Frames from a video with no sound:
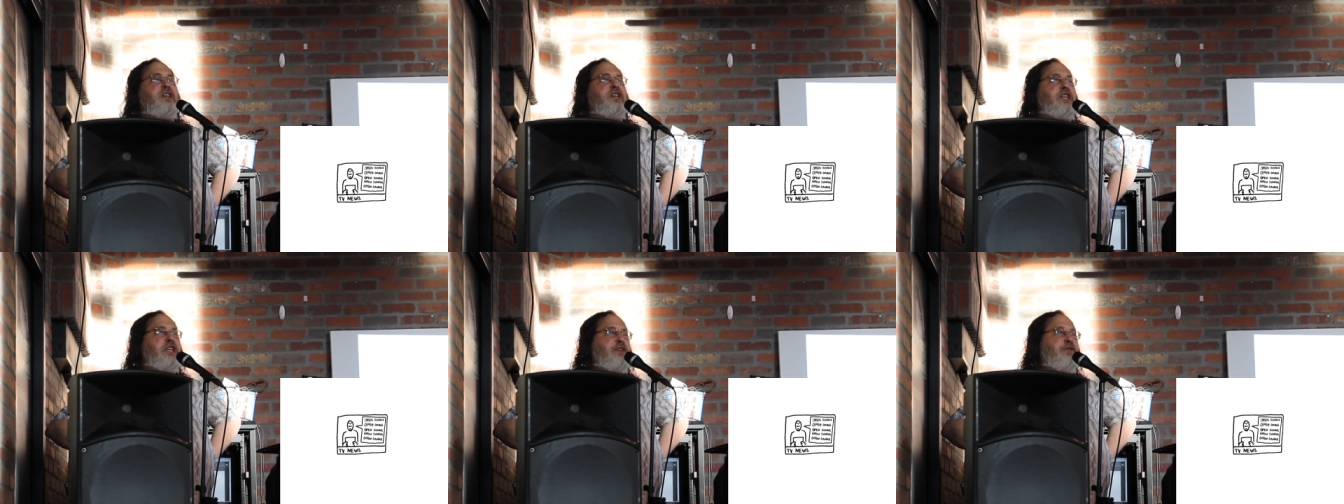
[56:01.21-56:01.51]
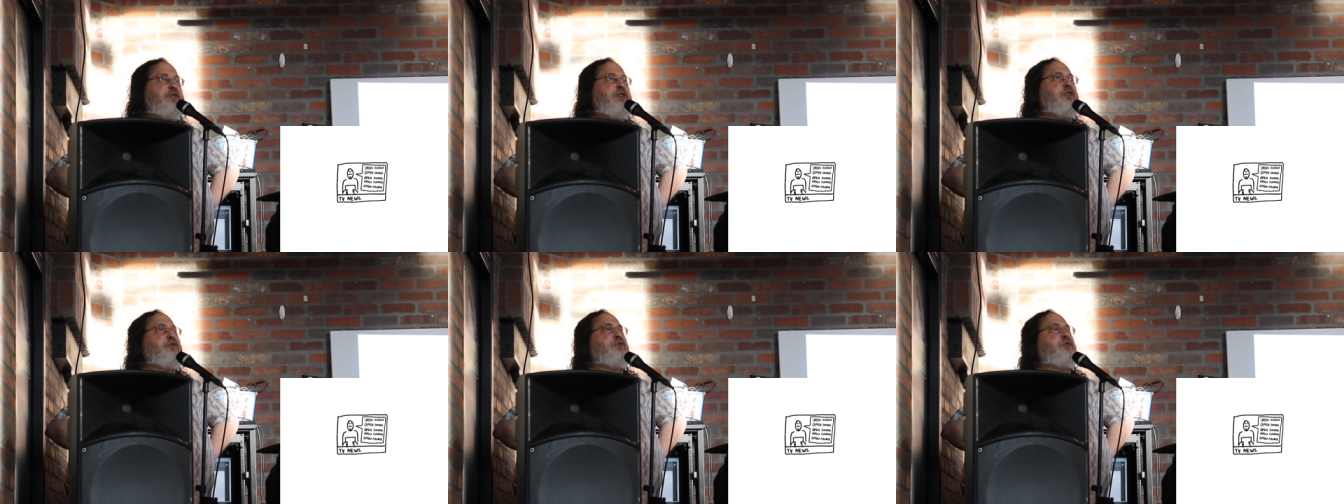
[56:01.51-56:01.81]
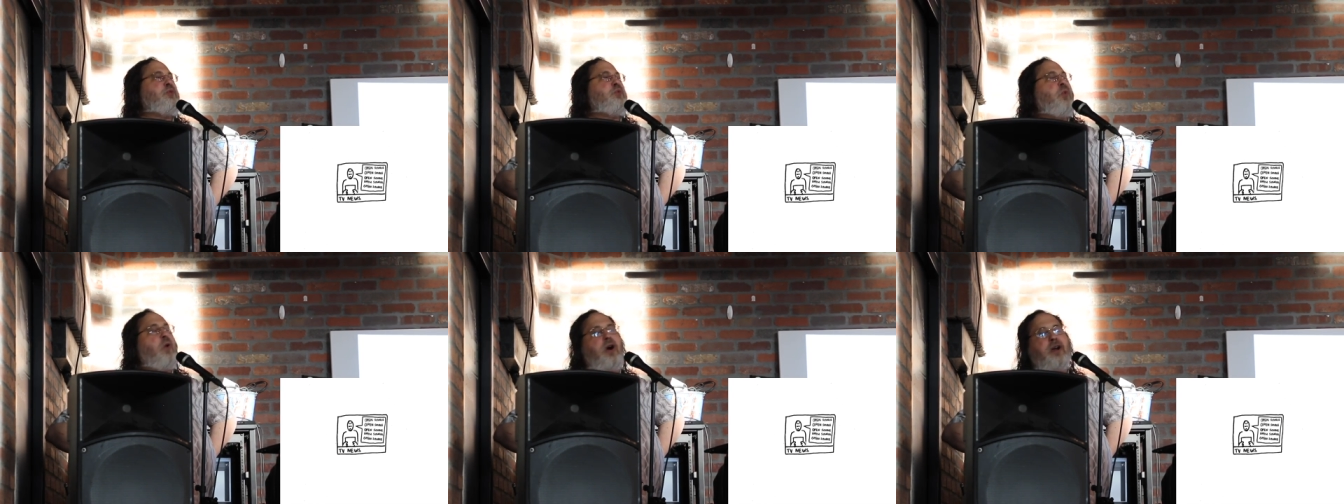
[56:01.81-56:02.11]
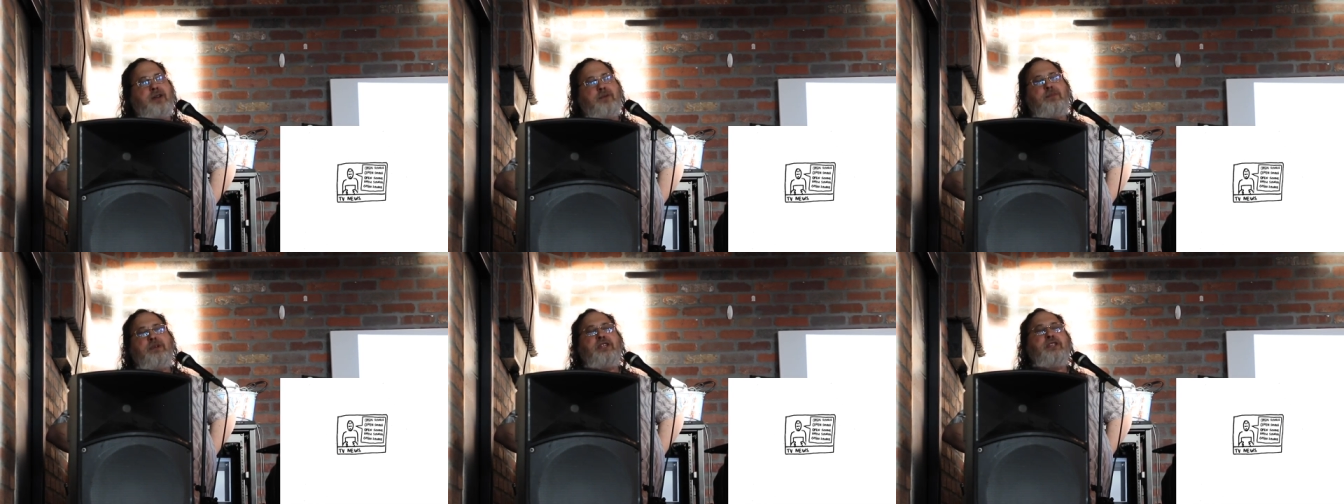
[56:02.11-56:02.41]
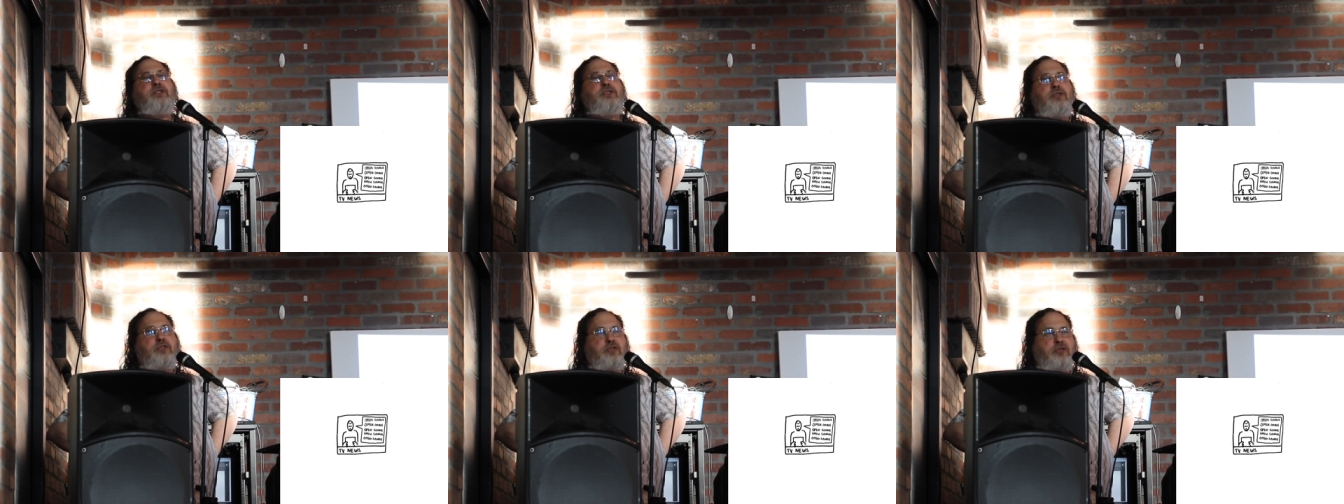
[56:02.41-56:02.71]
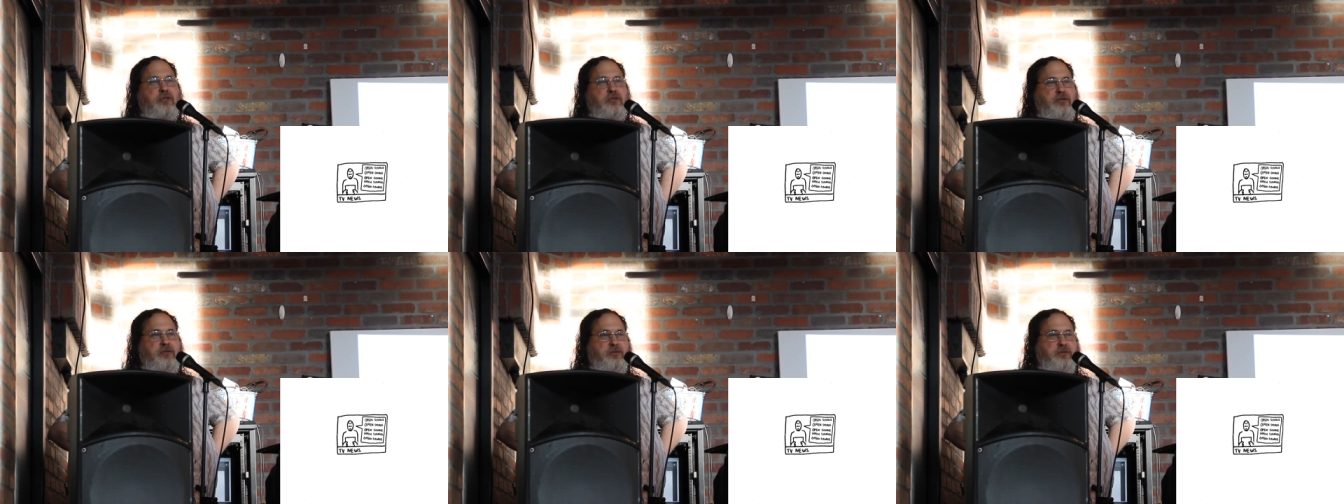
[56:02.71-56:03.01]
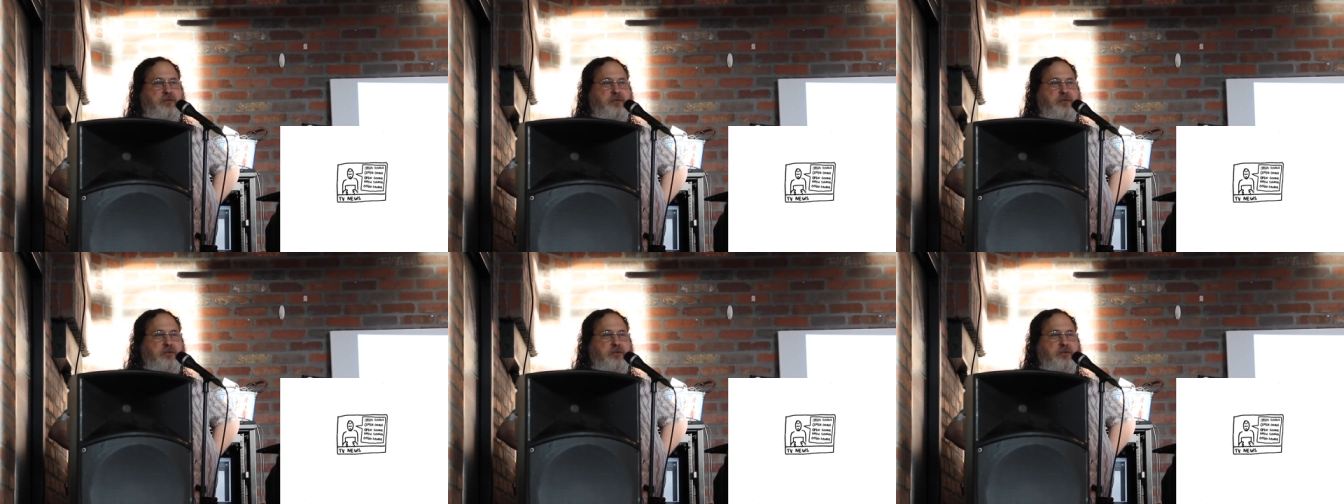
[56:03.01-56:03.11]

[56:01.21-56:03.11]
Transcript: even if you want to be neutral.